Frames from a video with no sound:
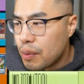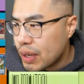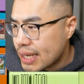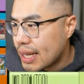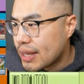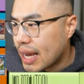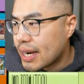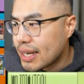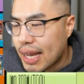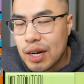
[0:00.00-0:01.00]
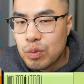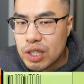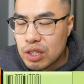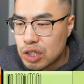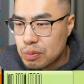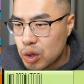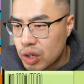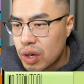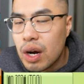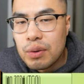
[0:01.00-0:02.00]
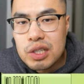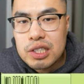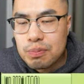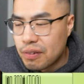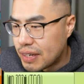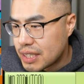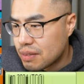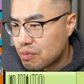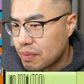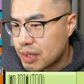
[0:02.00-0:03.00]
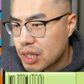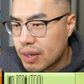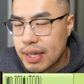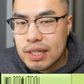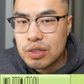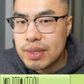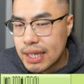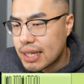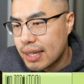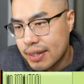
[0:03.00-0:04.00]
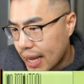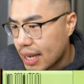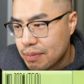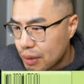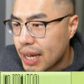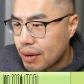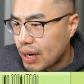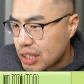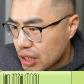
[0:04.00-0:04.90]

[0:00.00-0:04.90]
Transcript: we can hit that again with the Ghost Mourner, which prevents them from starting to dig into their deck and playing, right?